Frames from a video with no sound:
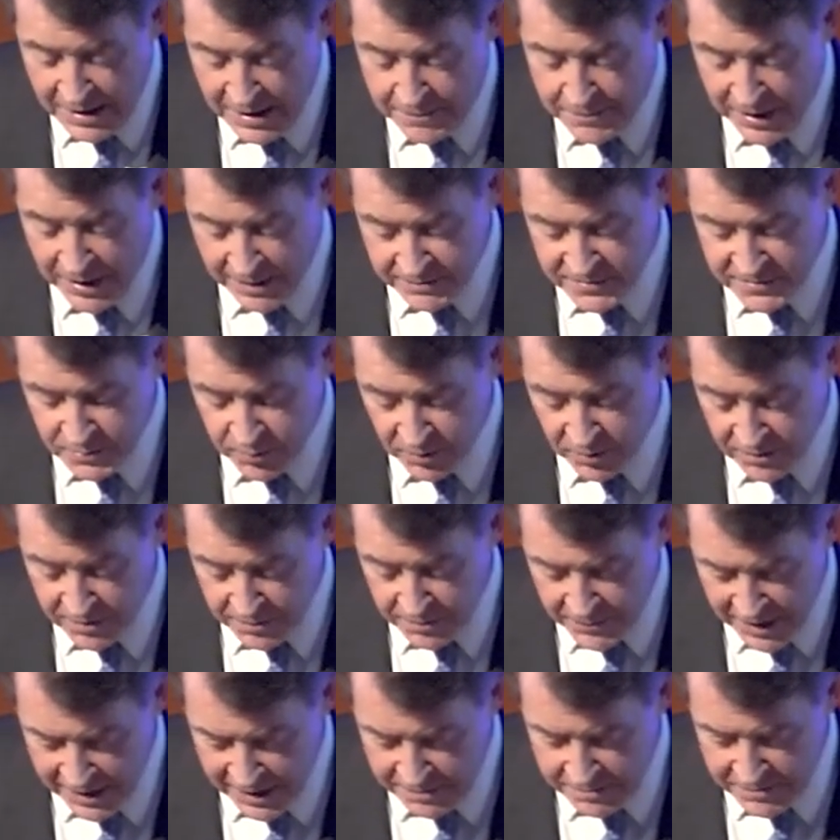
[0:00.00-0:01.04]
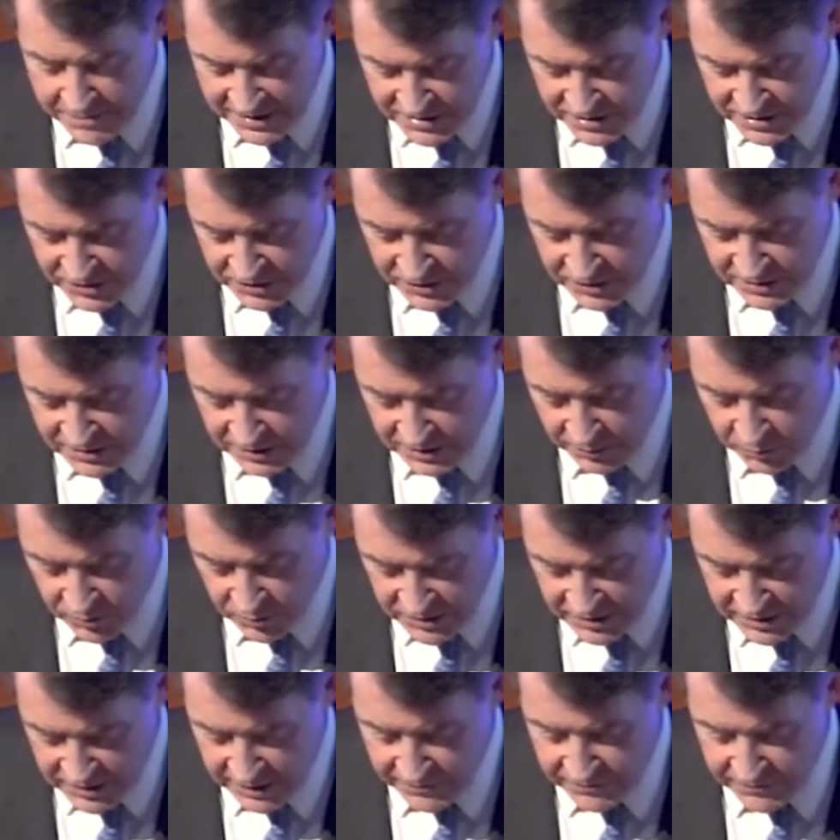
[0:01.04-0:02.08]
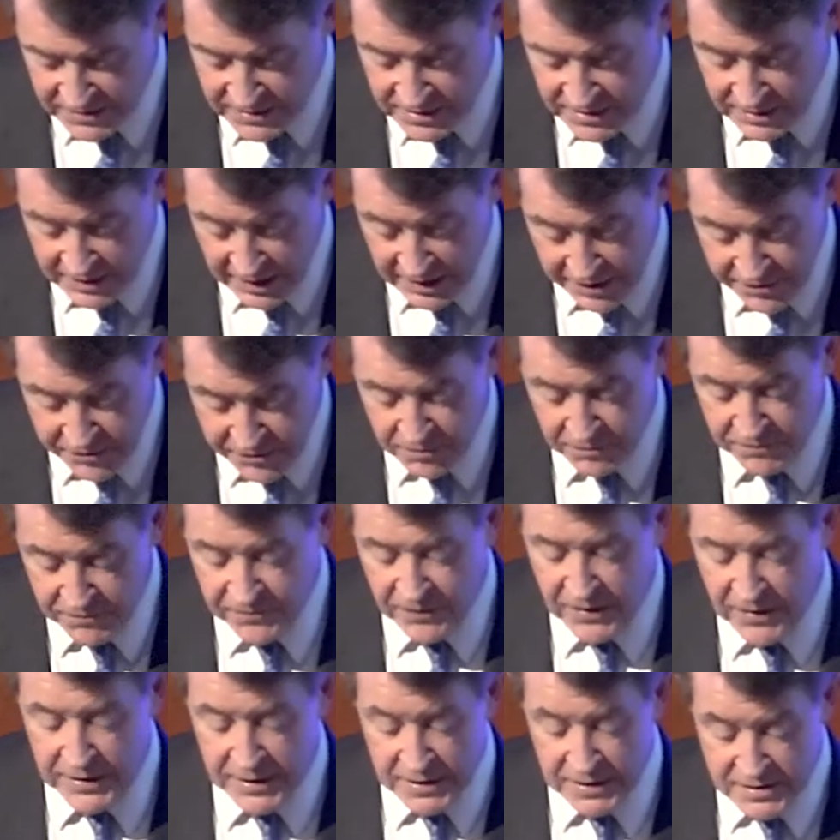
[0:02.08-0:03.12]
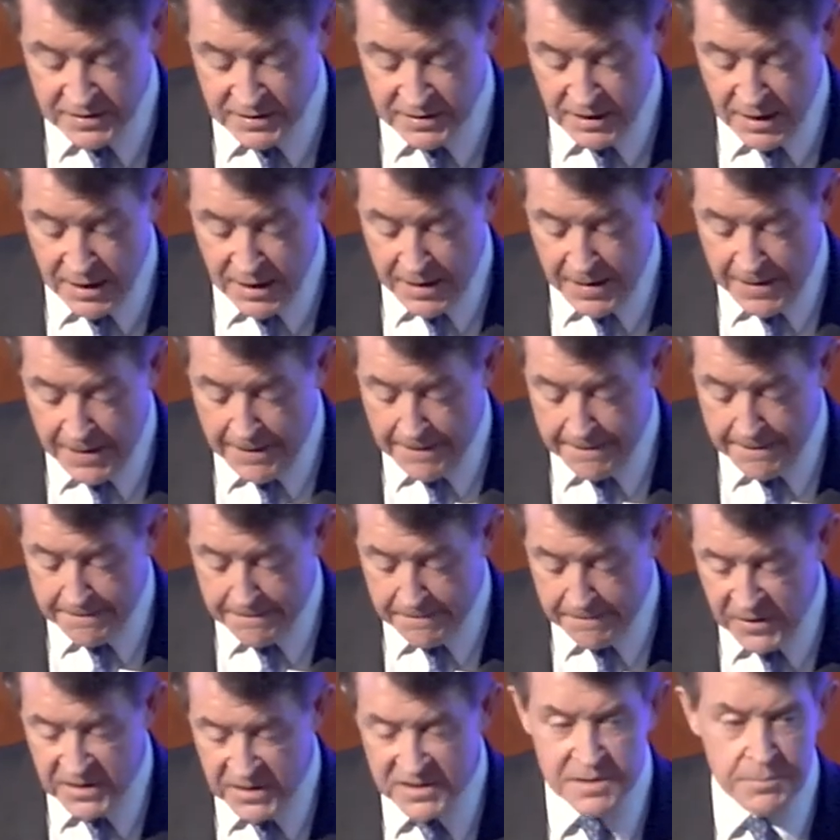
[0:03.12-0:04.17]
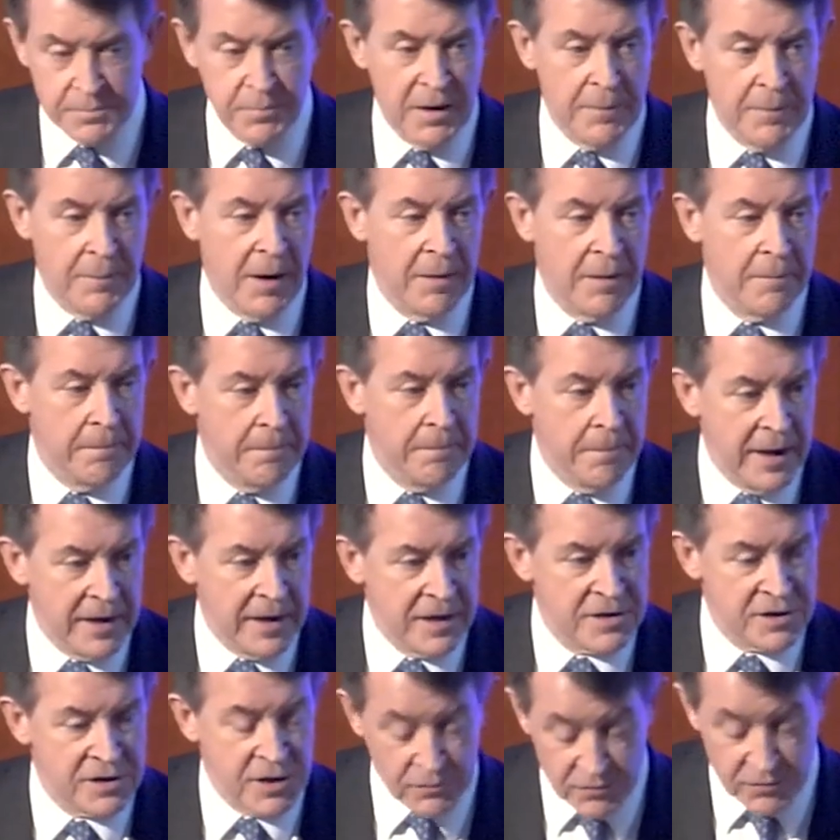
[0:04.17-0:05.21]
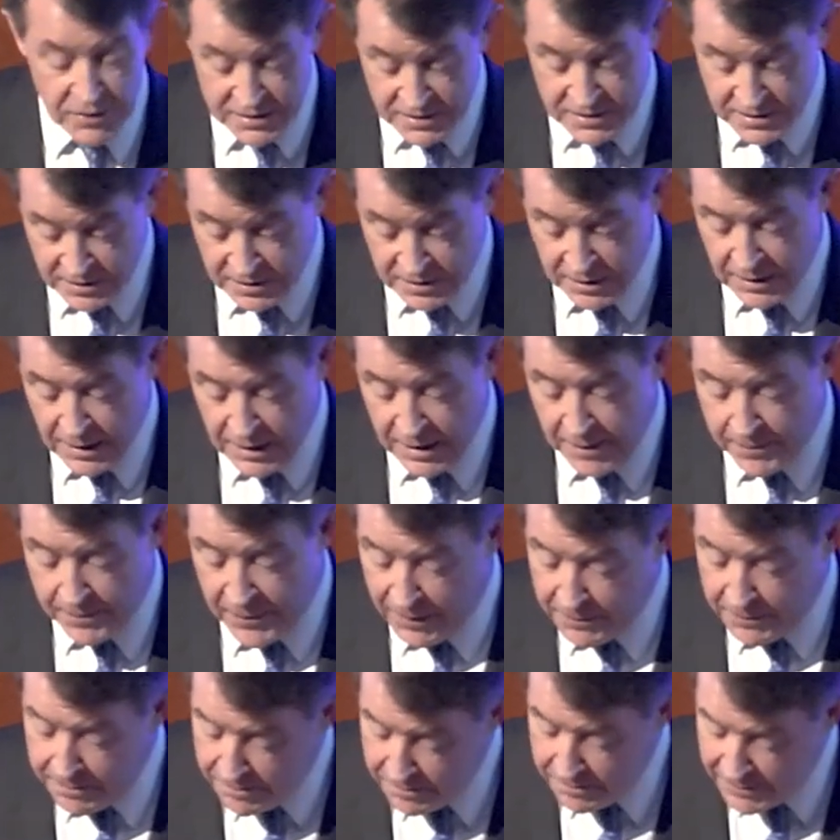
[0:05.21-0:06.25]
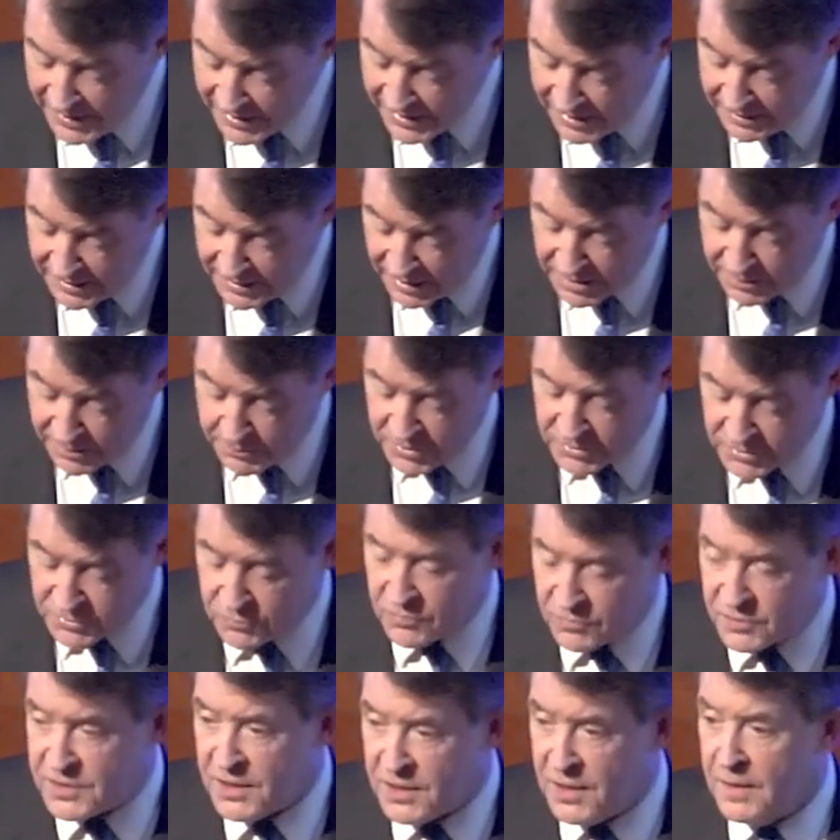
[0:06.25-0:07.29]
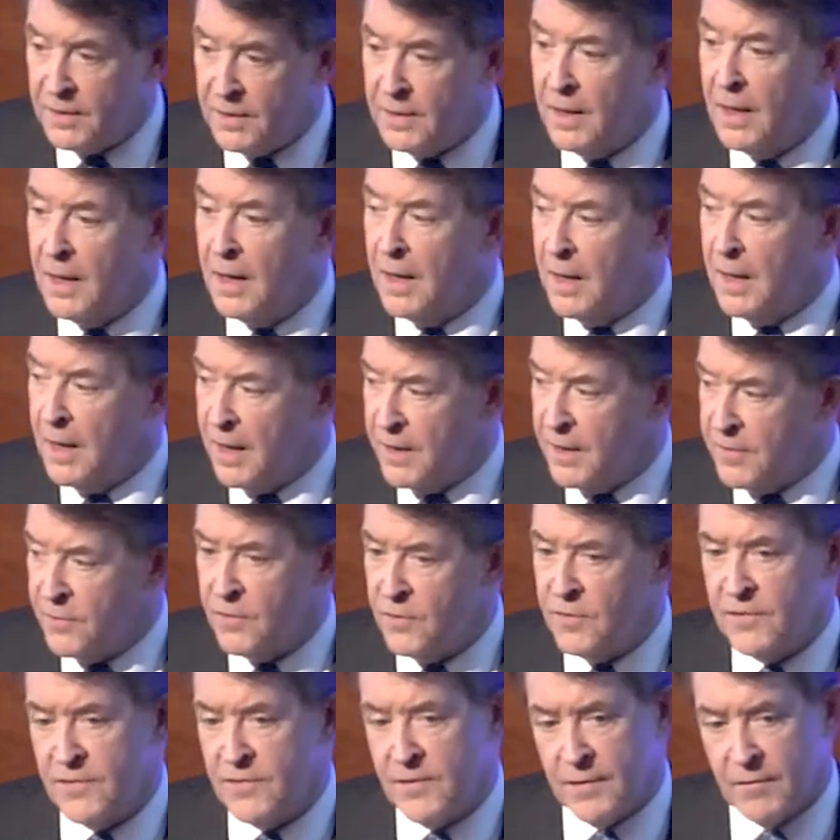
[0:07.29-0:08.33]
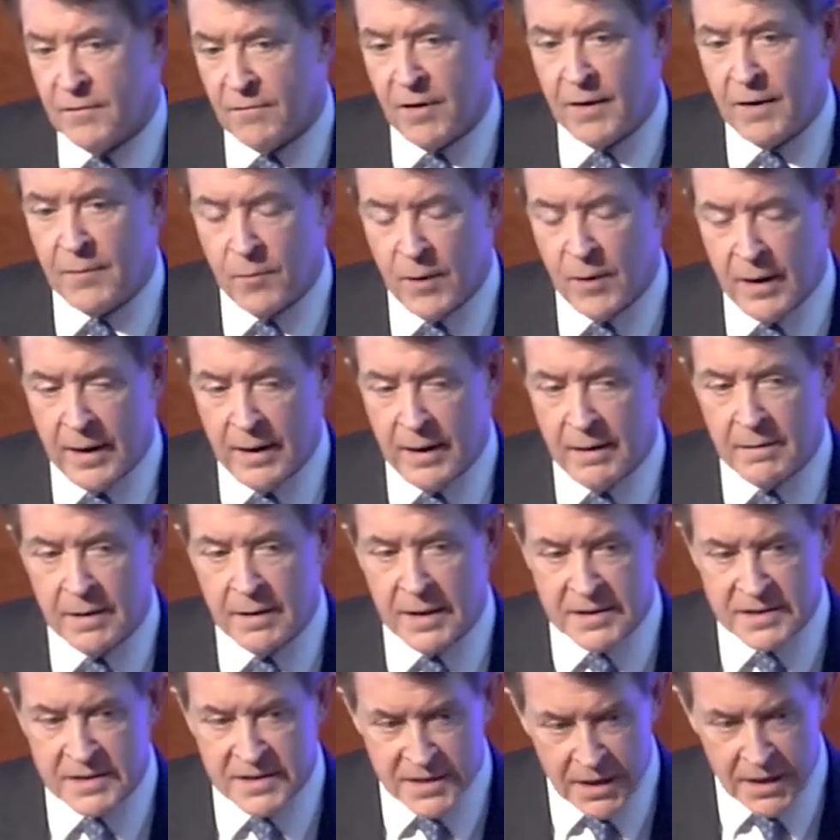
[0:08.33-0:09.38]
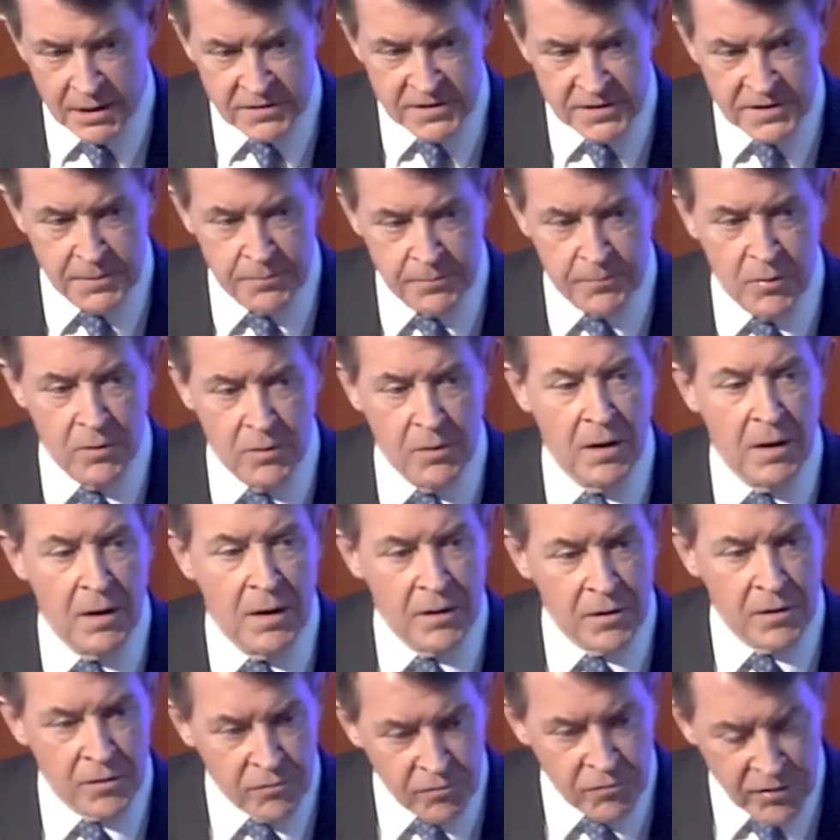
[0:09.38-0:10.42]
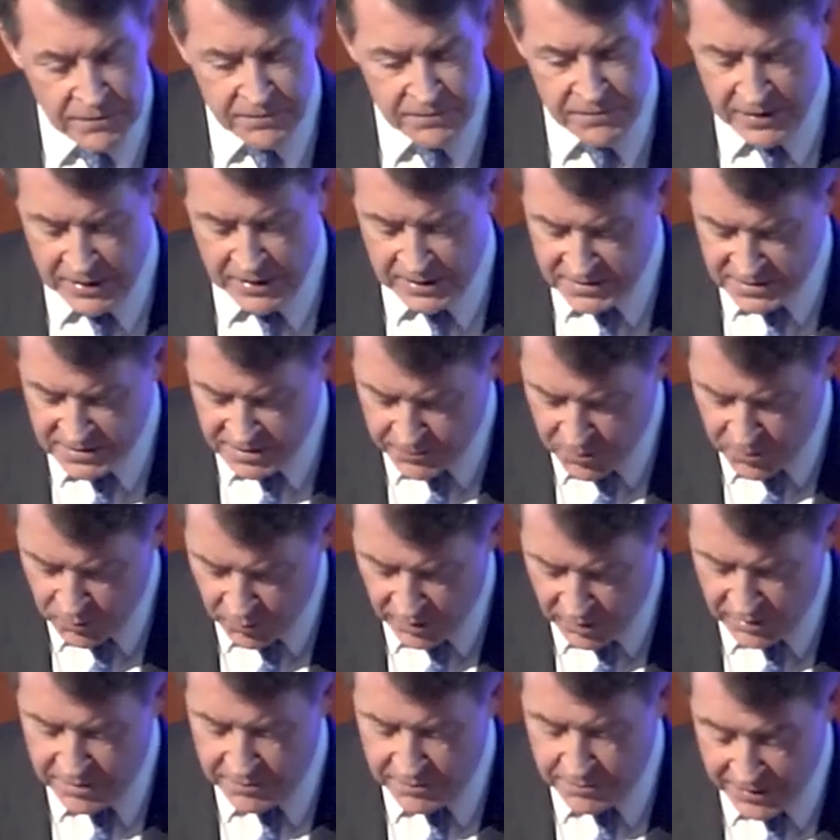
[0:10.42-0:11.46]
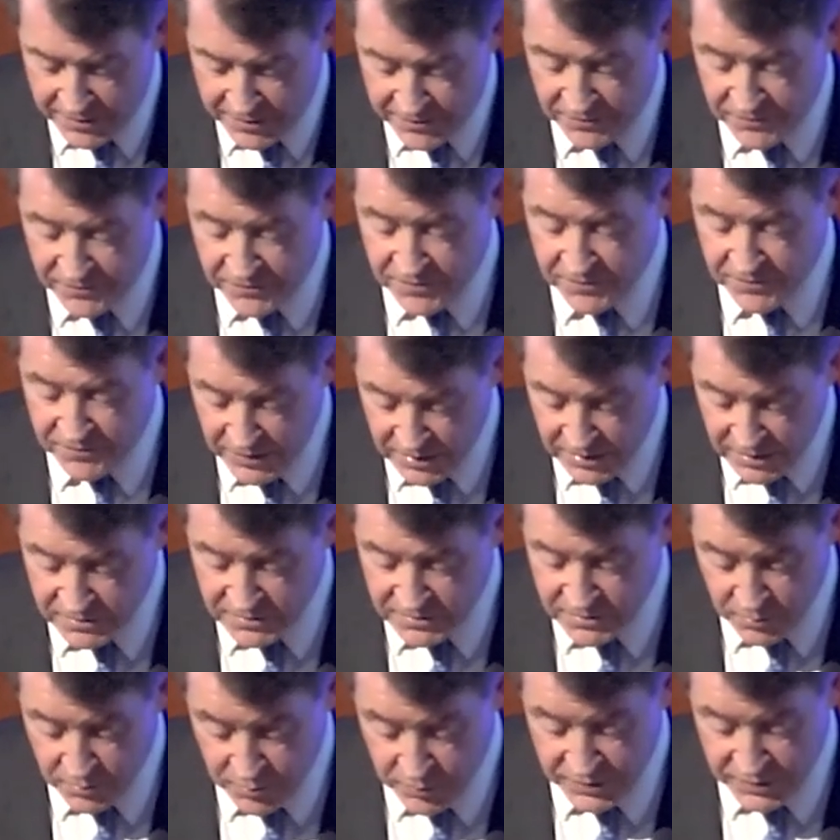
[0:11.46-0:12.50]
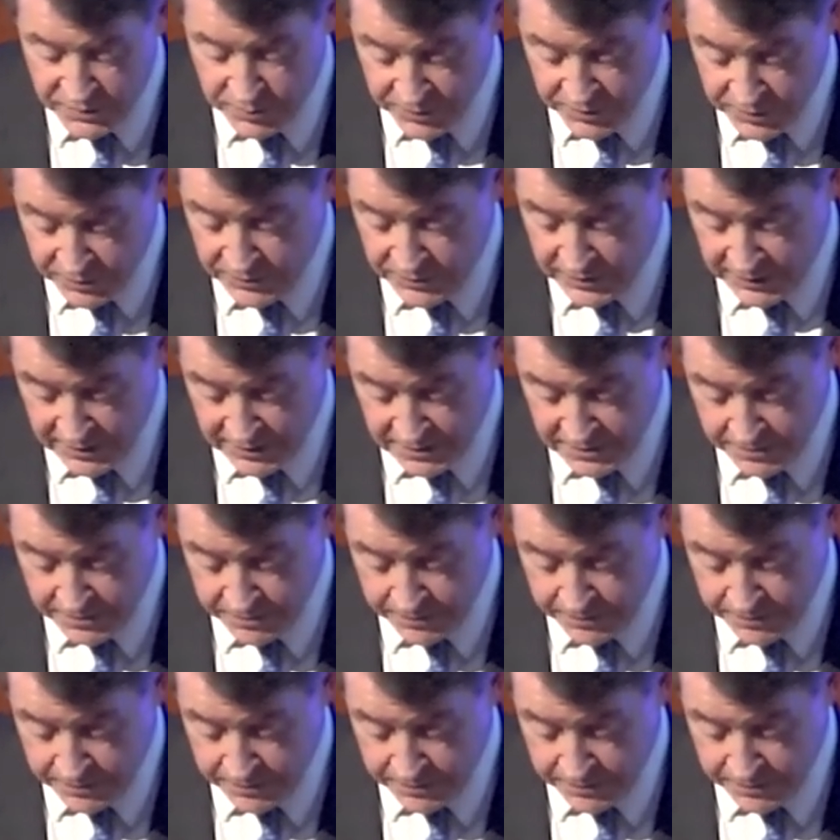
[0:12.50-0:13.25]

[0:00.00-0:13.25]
Perhaps one of the main messages I want to give is that ethical finance must be about managing risk, about making that commercial return and doing it in the right way. It sounds simple. Green finance can be one of the methods, the vehicles with which we do that.